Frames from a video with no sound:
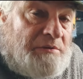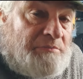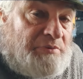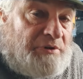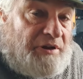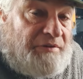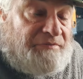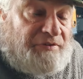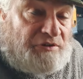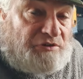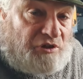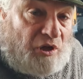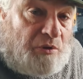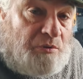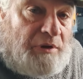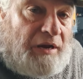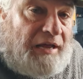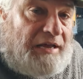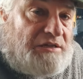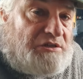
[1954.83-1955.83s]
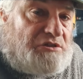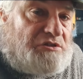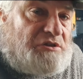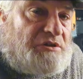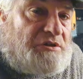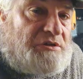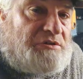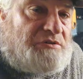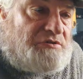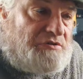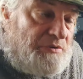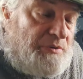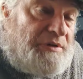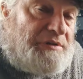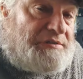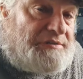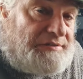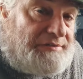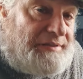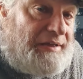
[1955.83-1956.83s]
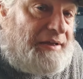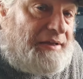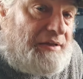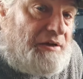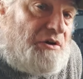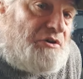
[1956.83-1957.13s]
But if I don't actually do it today,